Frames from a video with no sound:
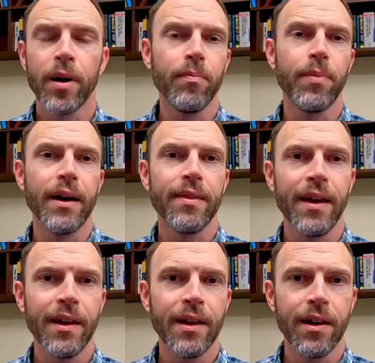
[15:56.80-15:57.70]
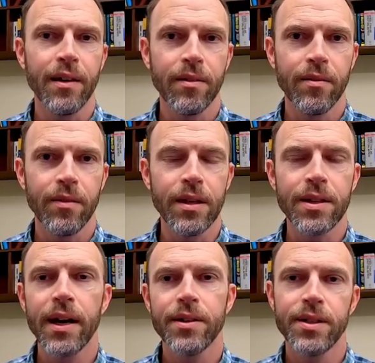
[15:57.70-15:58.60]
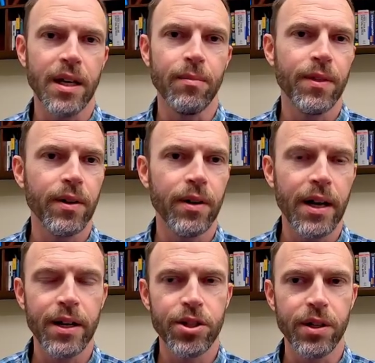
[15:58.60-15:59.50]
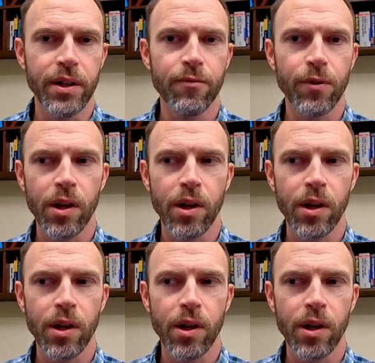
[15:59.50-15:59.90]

up by thanking the entire team at Thunderhead Engineering for